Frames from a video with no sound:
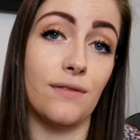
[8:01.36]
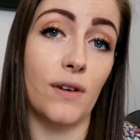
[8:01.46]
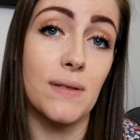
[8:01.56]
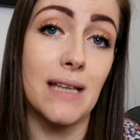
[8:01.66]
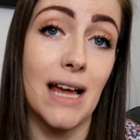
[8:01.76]

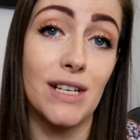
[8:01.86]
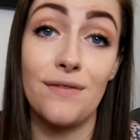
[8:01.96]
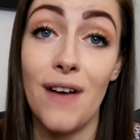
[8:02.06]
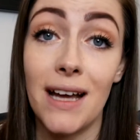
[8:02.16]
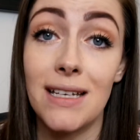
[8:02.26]
False Lash
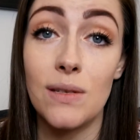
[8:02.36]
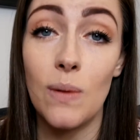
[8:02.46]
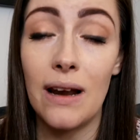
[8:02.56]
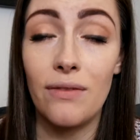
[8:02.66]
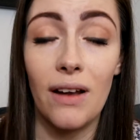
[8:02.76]
Effect as
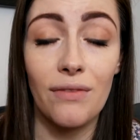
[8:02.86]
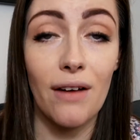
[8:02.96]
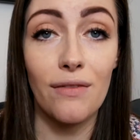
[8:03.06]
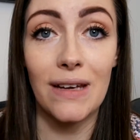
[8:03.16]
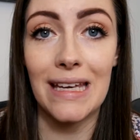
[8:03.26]
well. I've loved
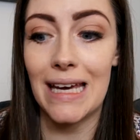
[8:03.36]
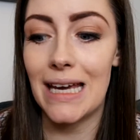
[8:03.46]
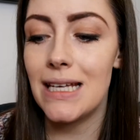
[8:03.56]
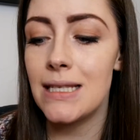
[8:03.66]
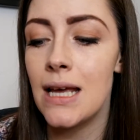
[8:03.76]
that for
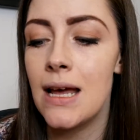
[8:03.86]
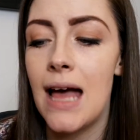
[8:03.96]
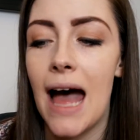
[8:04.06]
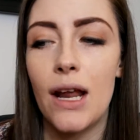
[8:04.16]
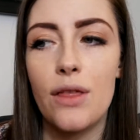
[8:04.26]
years.
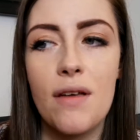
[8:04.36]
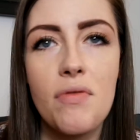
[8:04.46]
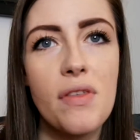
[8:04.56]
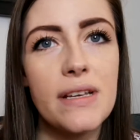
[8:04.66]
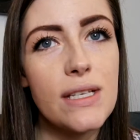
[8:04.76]
And I think
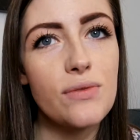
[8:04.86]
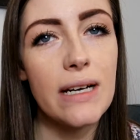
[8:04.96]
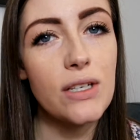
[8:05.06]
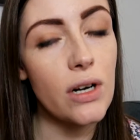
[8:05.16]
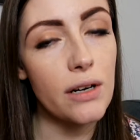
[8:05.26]
that this is
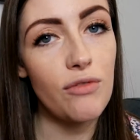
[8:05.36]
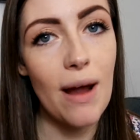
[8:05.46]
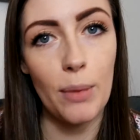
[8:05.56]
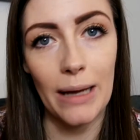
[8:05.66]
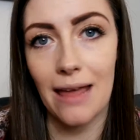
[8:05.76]
really trying to
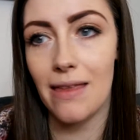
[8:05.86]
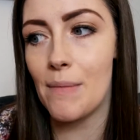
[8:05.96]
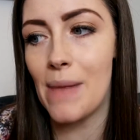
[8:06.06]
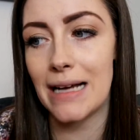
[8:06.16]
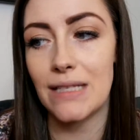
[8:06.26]
replicate
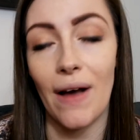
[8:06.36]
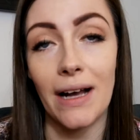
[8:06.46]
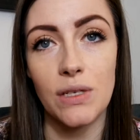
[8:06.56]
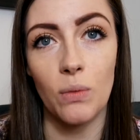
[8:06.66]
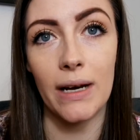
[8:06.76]
that Max
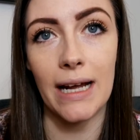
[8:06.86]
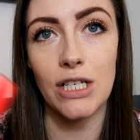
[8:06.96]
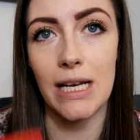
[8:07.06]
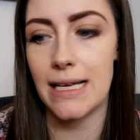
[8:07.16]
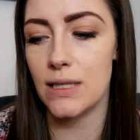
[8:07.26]
Factor one
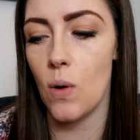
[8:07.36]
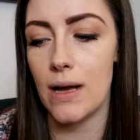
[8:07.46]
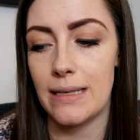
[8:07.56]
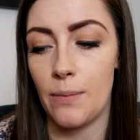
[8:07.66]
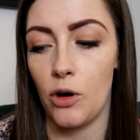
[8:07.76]
actually. It's
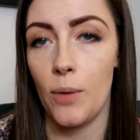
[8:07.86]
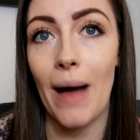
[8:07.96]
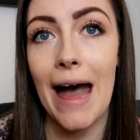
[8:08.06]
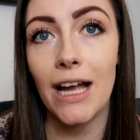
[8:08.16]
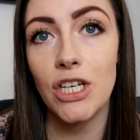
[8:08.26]
quite similar in
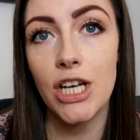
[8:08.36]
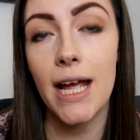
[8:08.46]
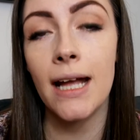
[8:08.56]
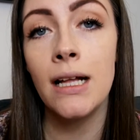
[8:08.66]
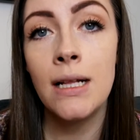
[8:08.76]

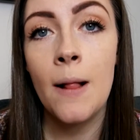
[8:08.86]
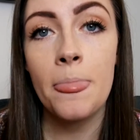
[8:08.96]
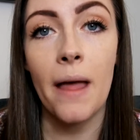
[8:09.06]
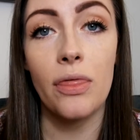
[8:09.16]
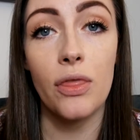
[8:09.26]
packaging
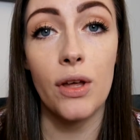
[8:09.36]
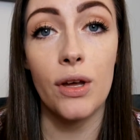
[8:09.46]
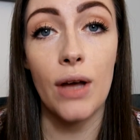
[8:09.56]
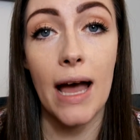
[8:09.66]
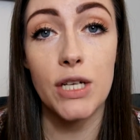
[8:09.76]
and
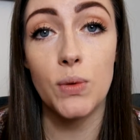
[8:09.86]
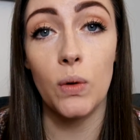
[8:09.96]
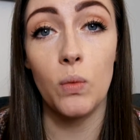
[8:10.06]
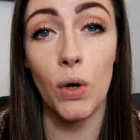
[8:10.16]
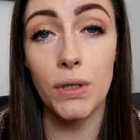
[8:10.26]
the
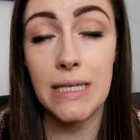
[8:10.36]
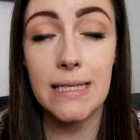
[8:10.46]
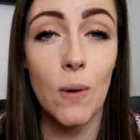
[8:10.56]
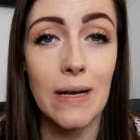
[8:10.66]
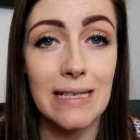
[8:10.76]
actual wand
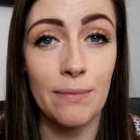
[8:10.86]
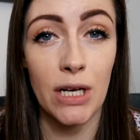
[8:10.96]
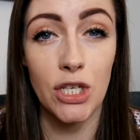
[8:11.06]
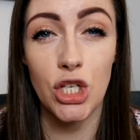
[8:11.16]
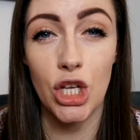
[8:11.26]
is quite
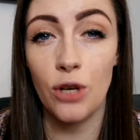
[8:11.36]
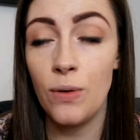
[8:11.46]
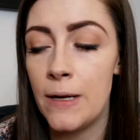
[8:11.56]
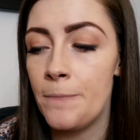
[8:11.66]
similar too.